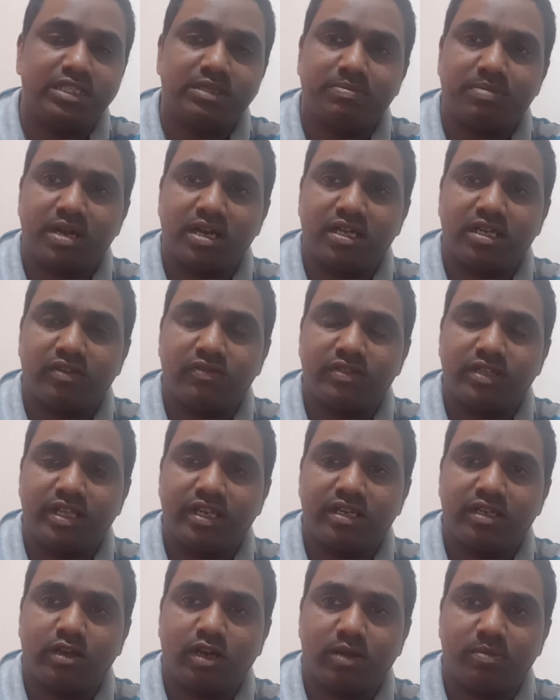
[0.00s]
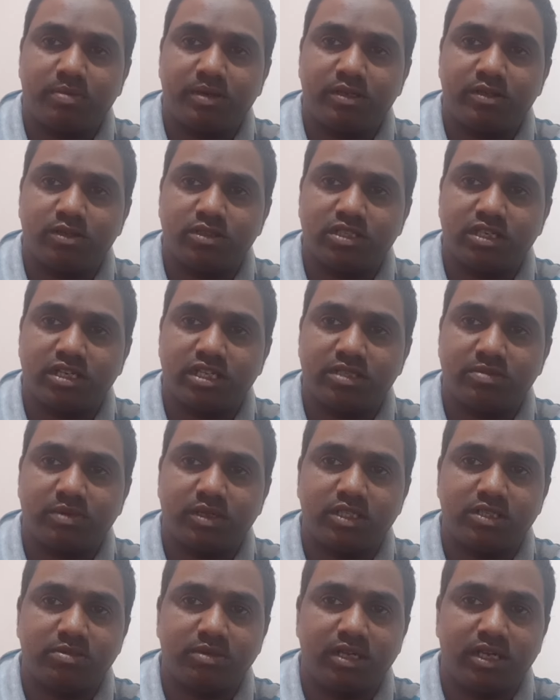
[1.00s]
part of their corporate social
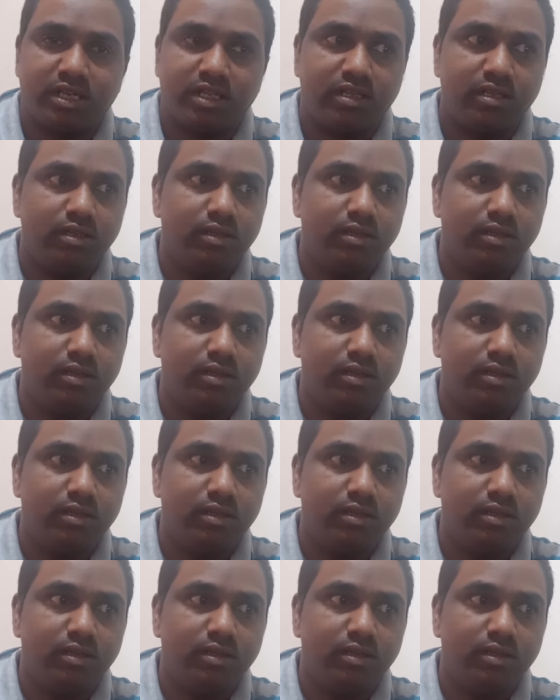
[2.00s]
responsibility.